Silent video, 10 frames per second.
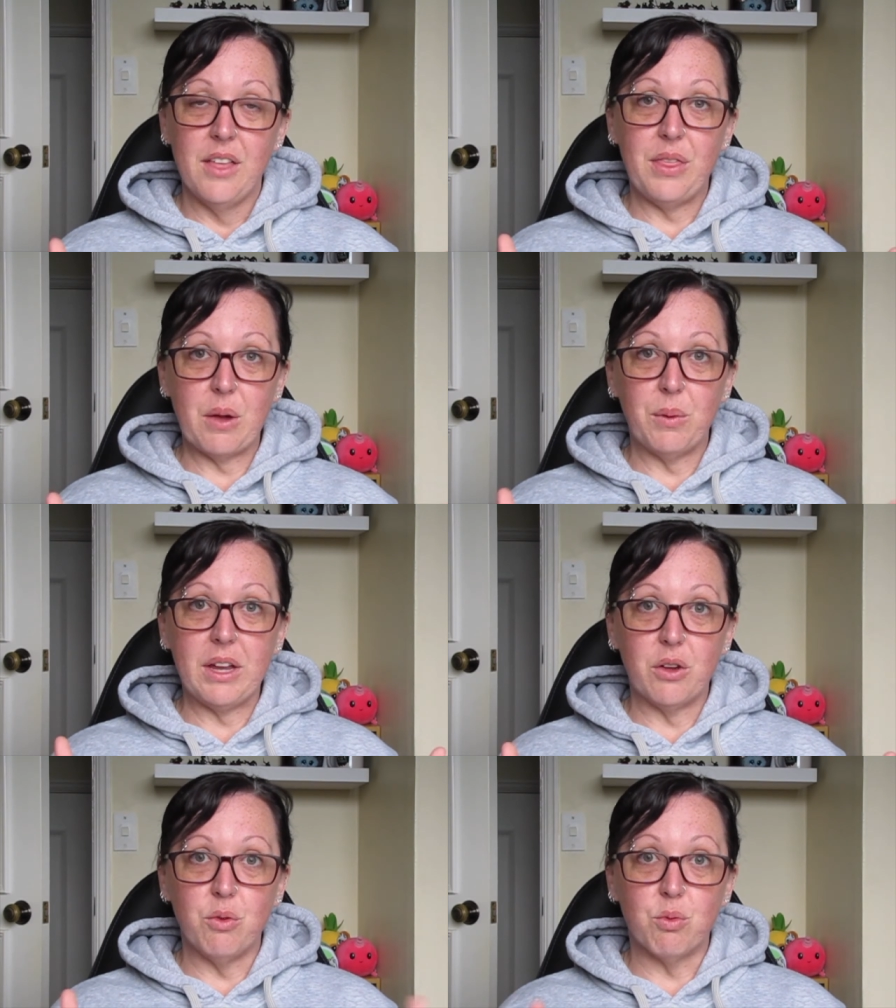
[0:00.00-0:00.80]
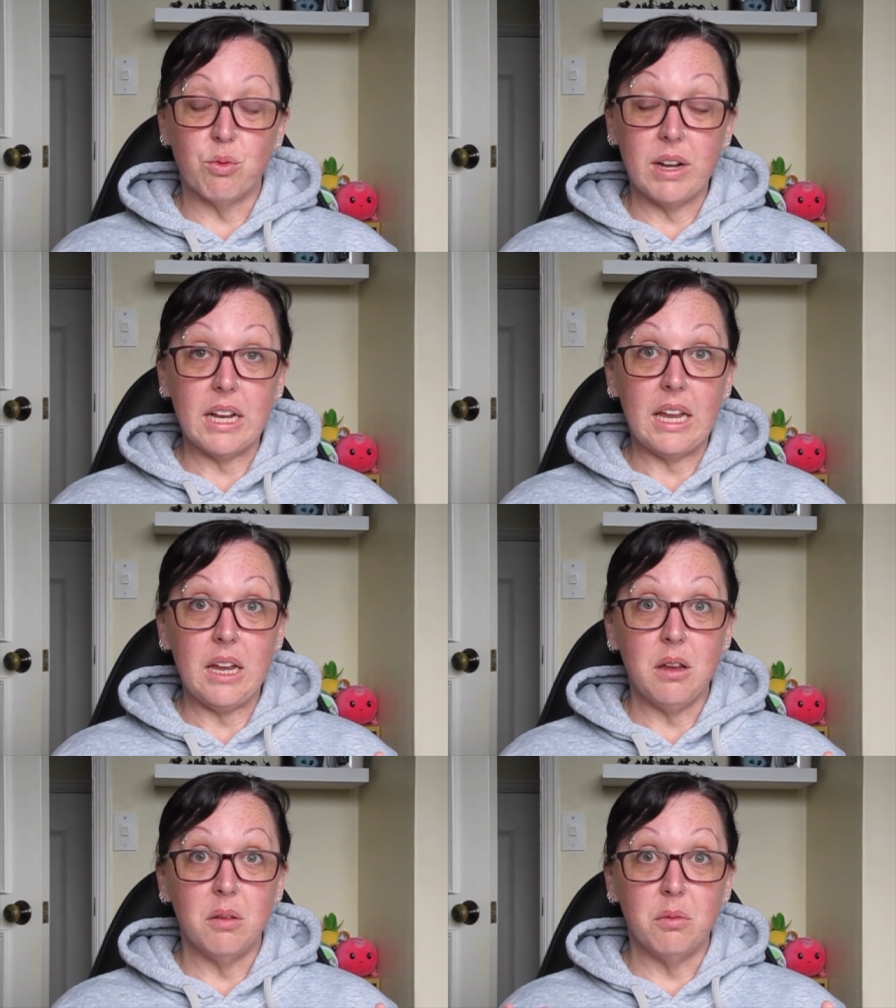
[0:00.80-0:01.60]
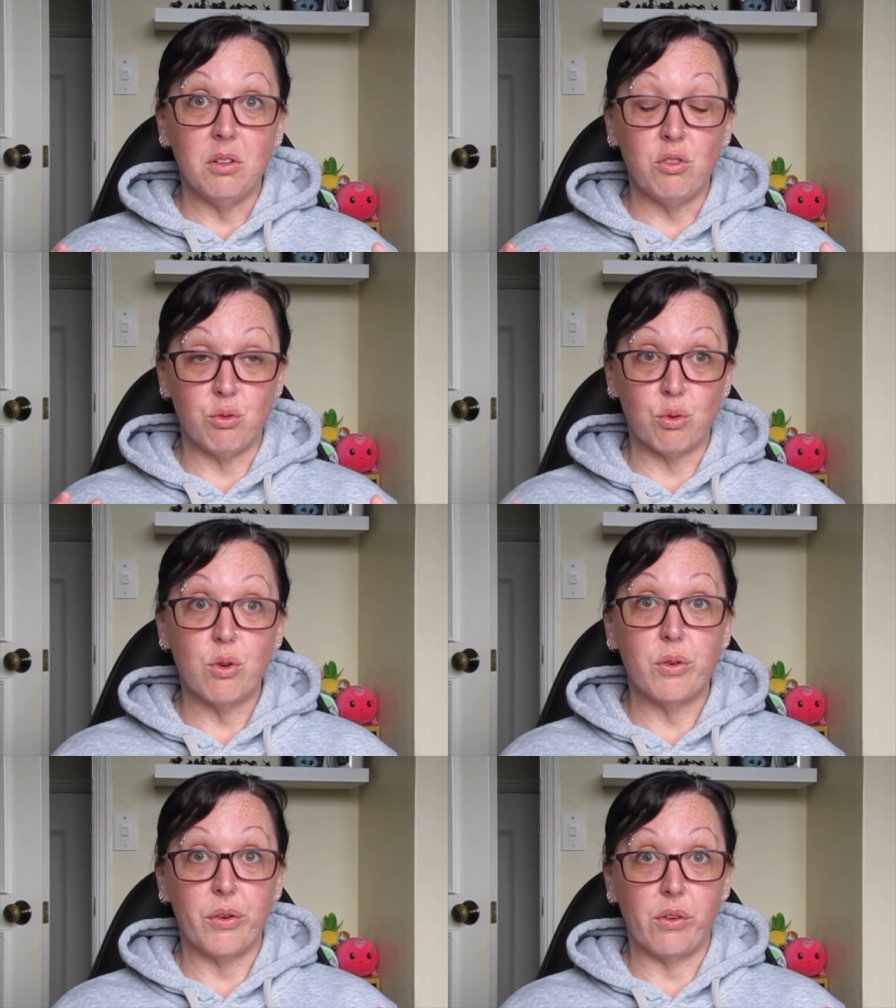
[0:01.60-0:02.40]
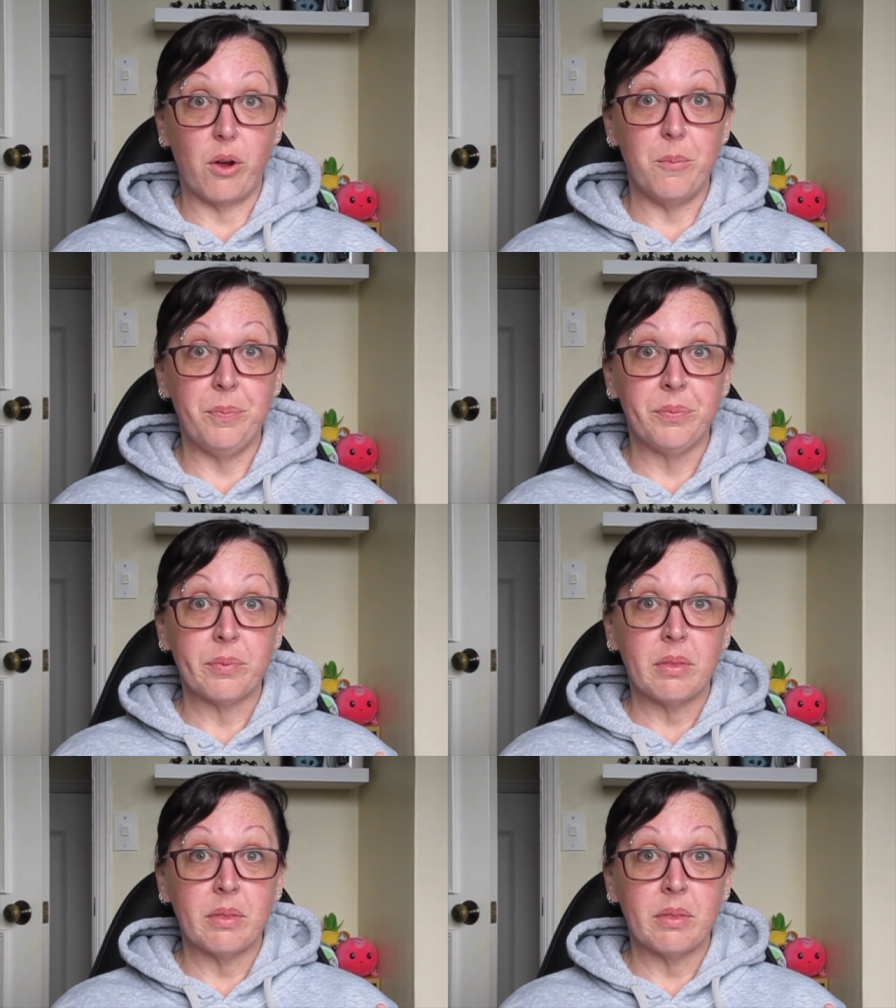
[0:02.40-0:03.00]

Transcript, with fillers: that we could really draw from.